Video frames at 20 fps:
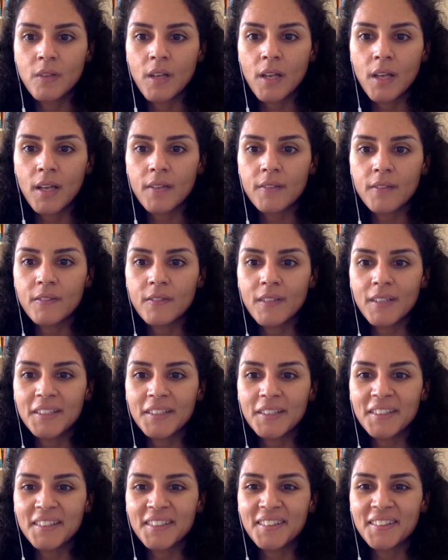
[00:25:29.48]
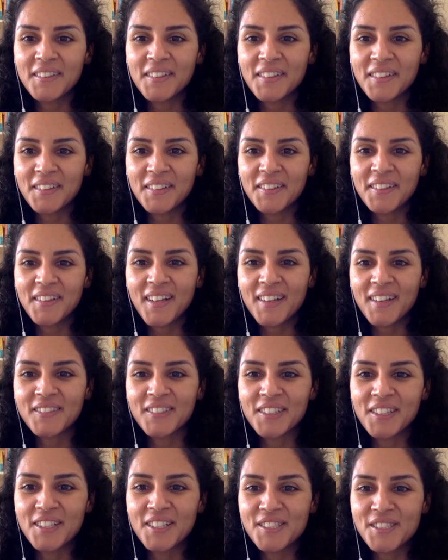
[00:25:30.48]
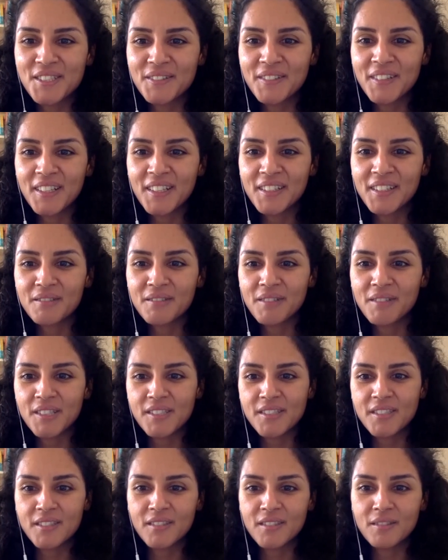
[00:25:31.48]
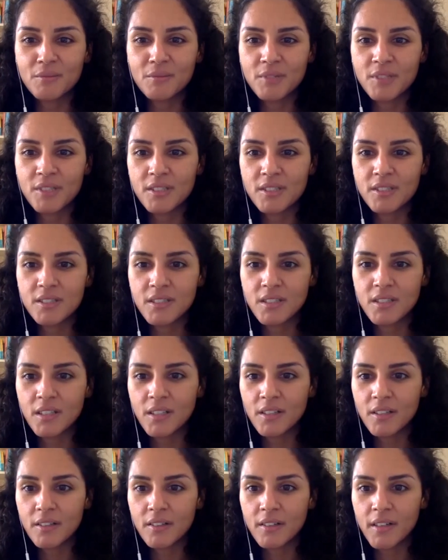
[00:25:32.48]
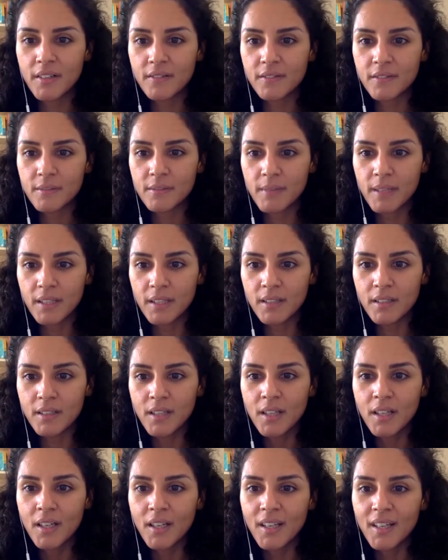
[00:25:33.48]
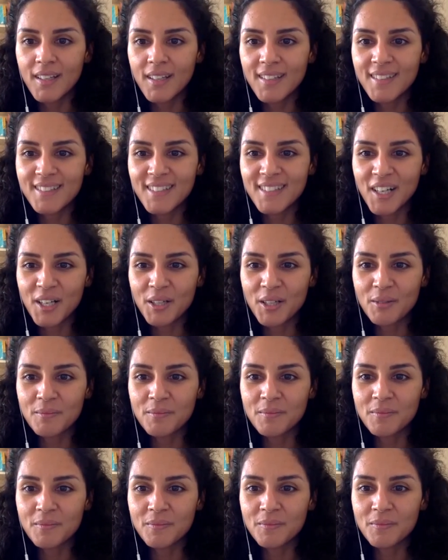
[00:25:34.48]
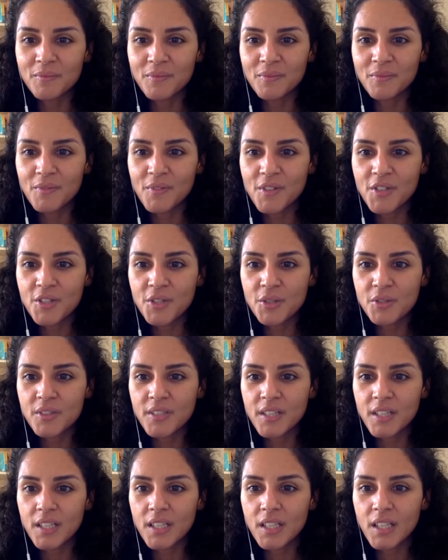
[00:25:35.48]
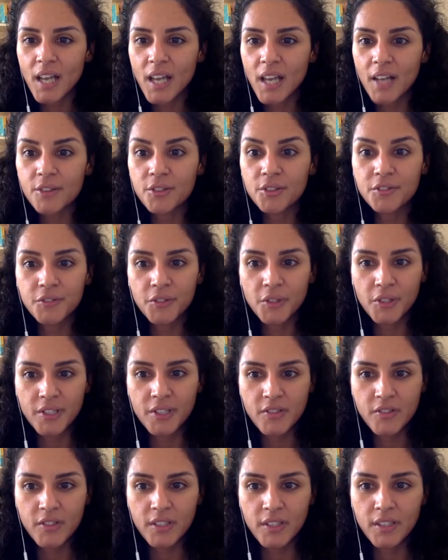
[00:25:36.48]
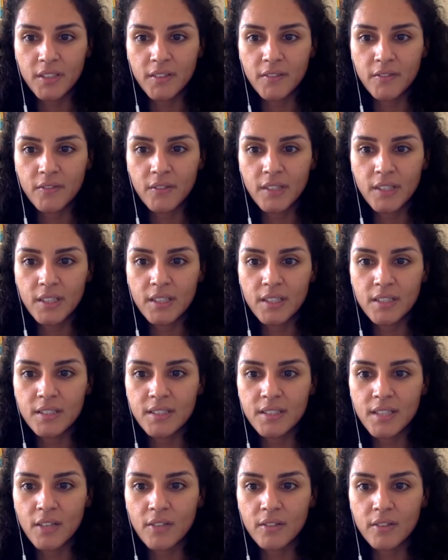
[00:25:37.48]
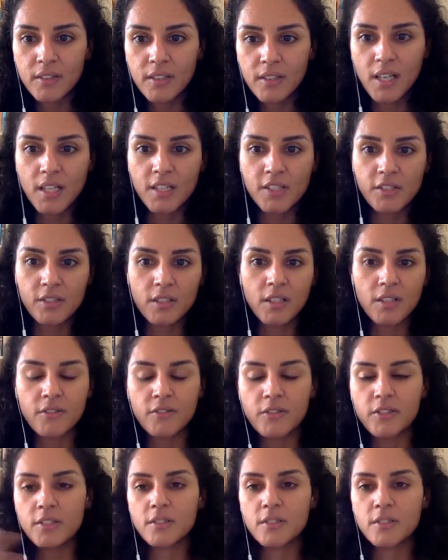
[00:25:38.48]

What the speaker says: And finally, another agriculture-related question, which is great for me, is using agroforestry within South Asian countries.